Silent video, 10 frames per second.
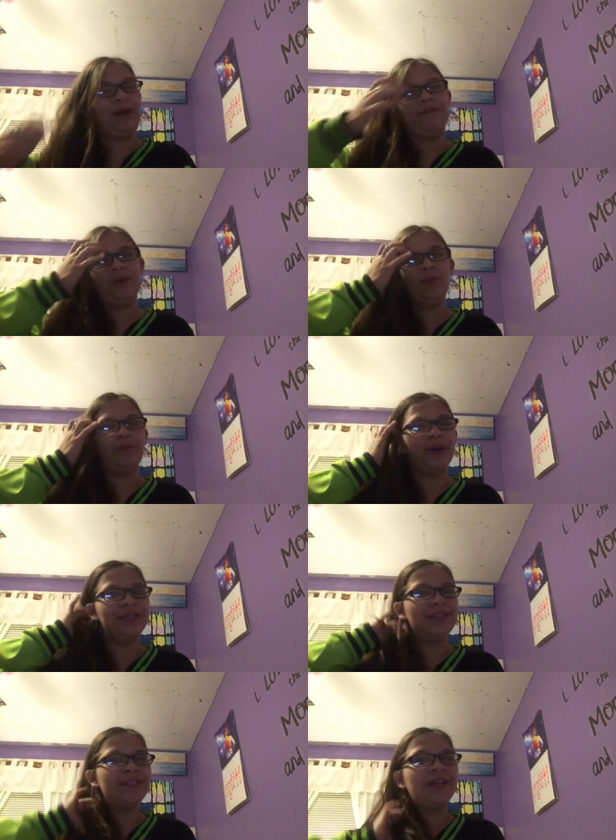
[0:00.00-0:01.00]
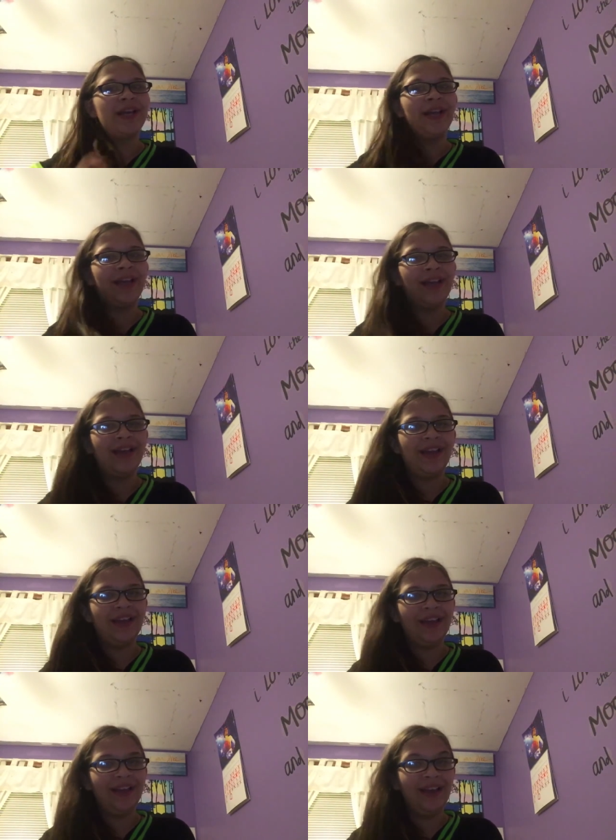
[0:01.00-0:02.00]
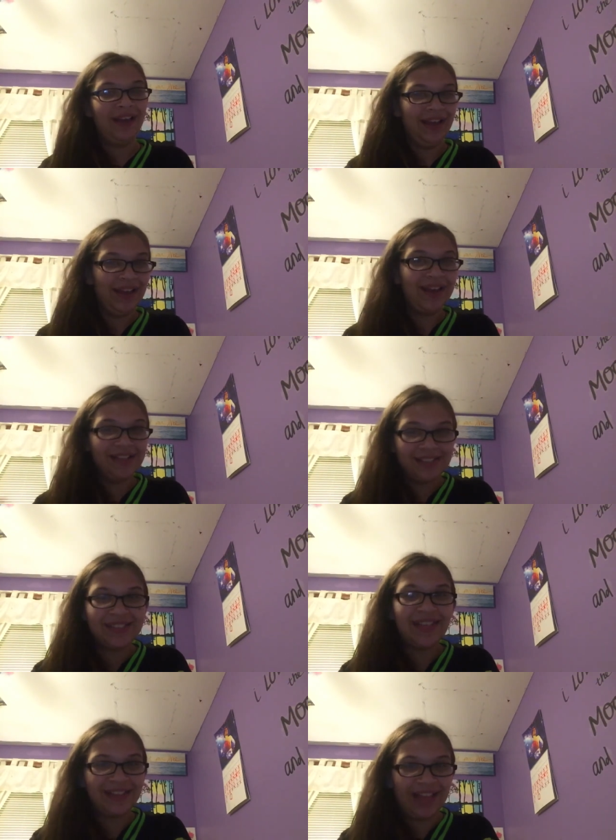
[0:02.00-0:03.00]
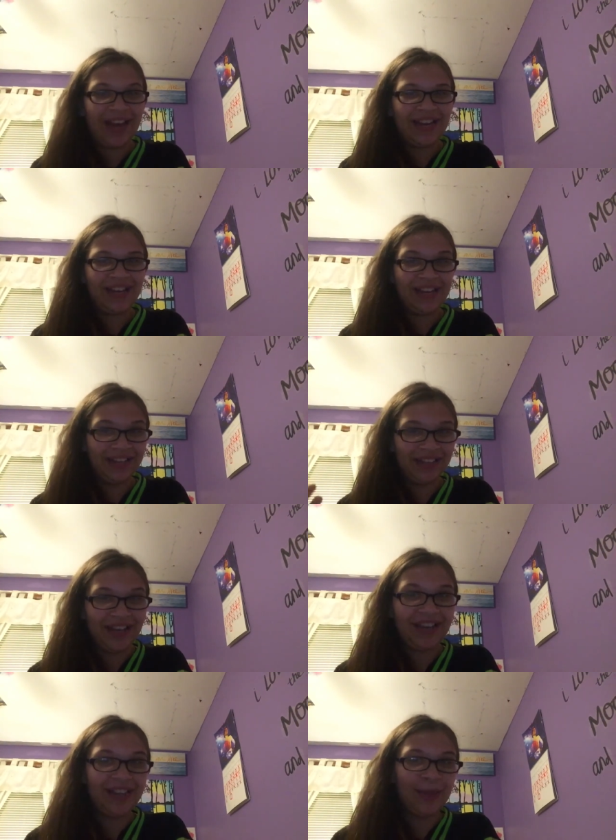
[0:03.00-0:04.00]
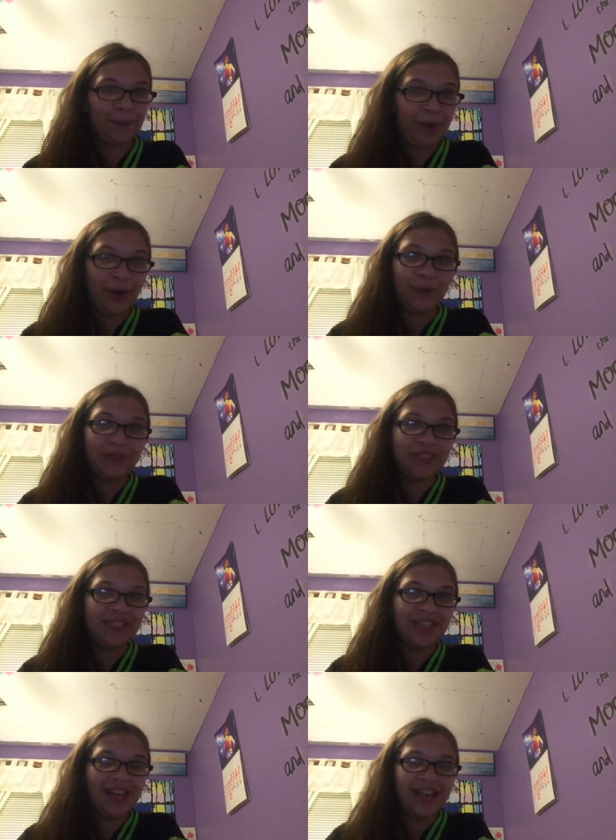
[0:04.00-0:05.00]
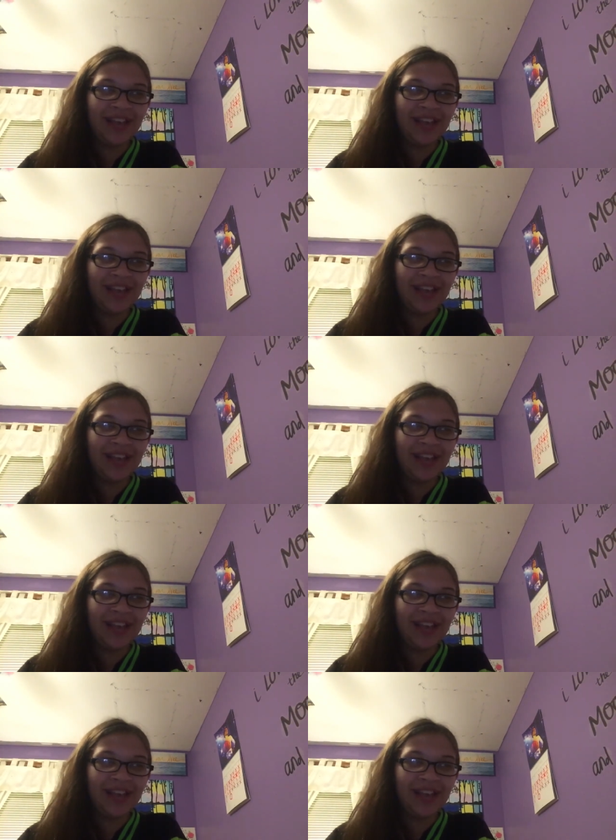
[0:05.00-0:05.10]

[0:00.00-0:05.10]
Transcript: my phone buzzed, and it said that he liked the post.